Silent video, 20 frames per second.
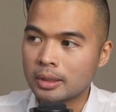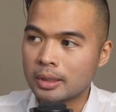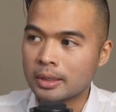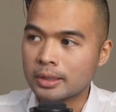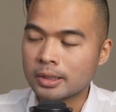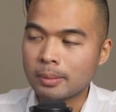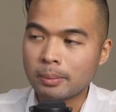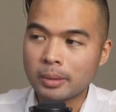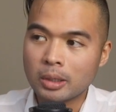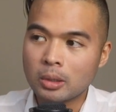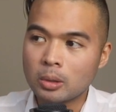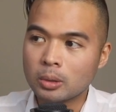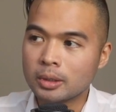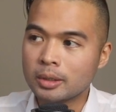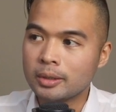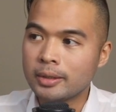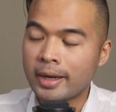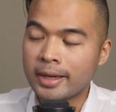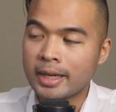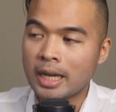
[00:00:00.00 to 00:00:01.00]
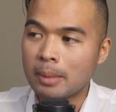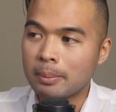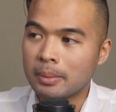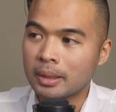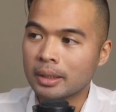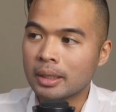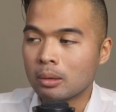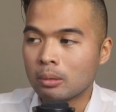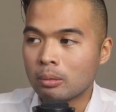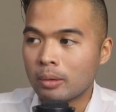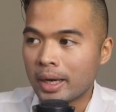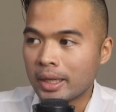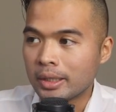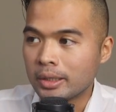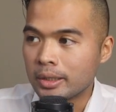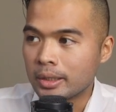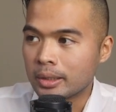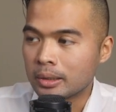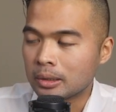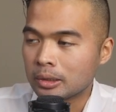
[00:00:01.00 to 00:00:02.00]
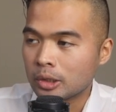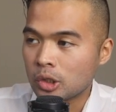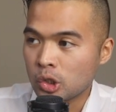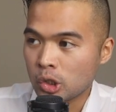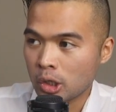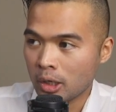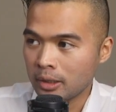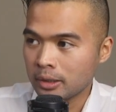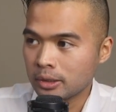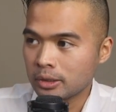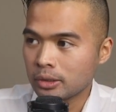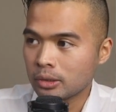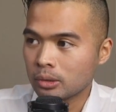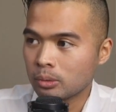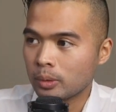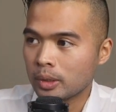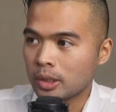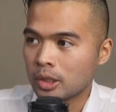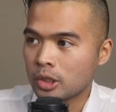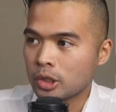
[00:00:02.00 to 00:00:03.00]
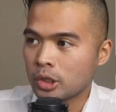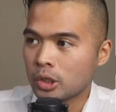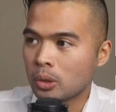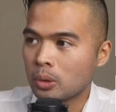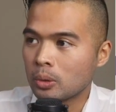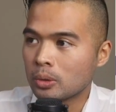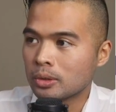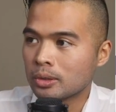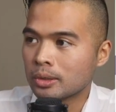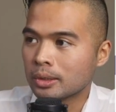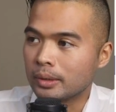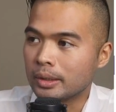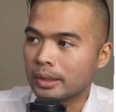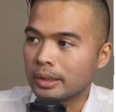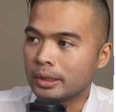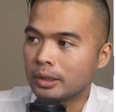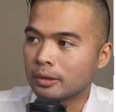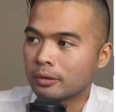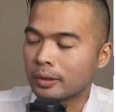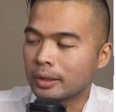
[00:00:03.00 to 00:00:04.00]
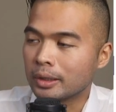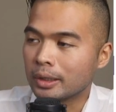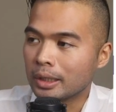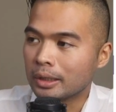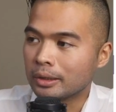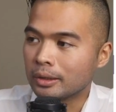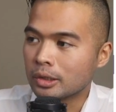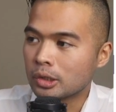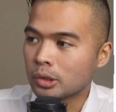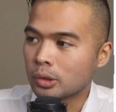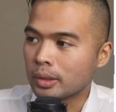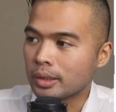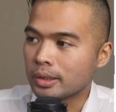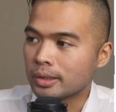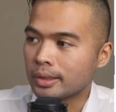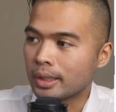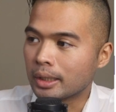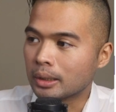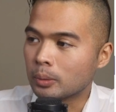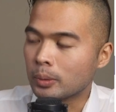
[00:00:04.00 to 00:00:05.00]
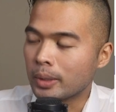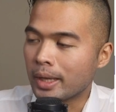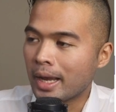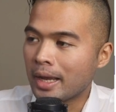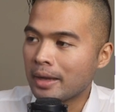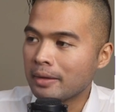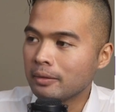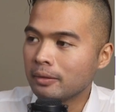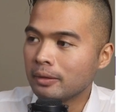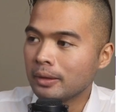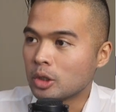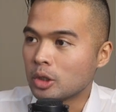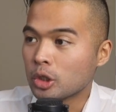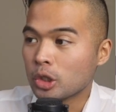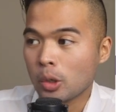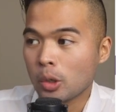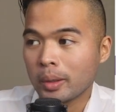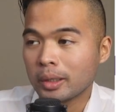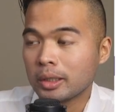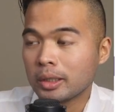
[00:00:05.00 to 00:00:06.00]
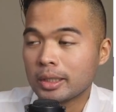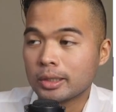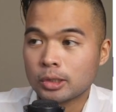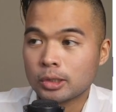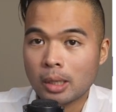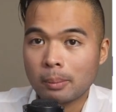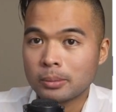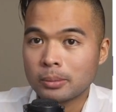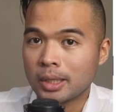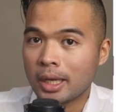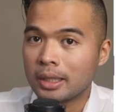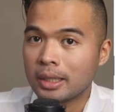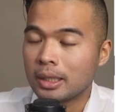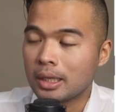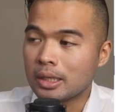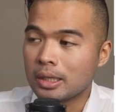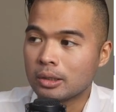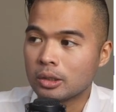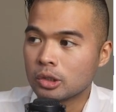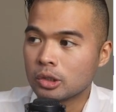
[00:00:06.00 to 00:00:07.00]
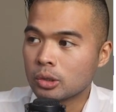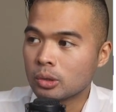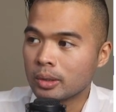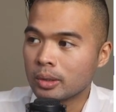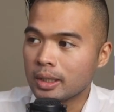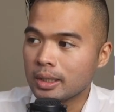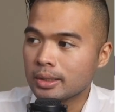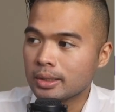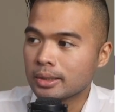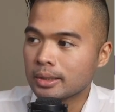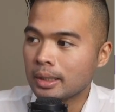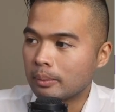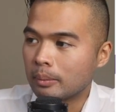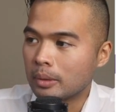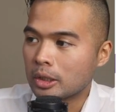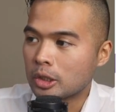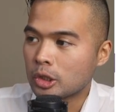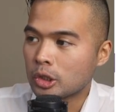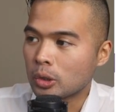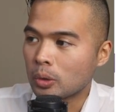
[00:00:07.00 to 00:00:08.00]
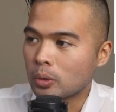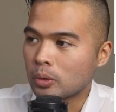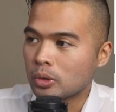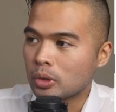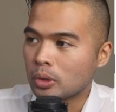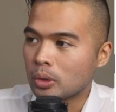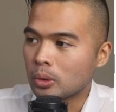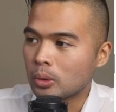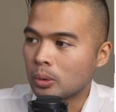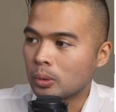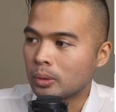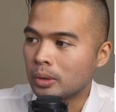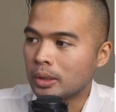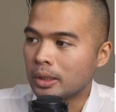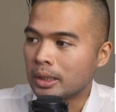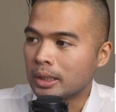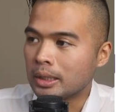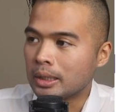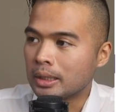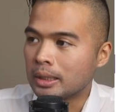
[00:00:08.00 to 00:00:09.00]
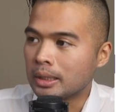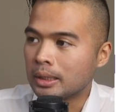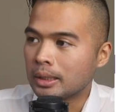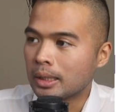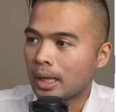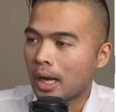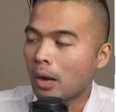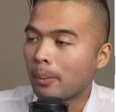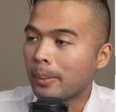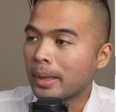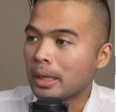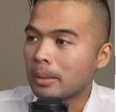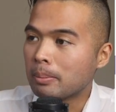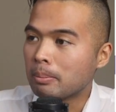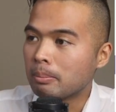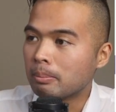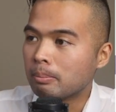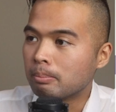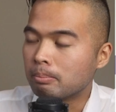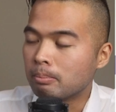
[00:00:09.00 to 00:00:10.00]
uh, something called a dynamic radial chart, which shows the different industries that we have, just showing the top ten industries. Um, it shows you the how many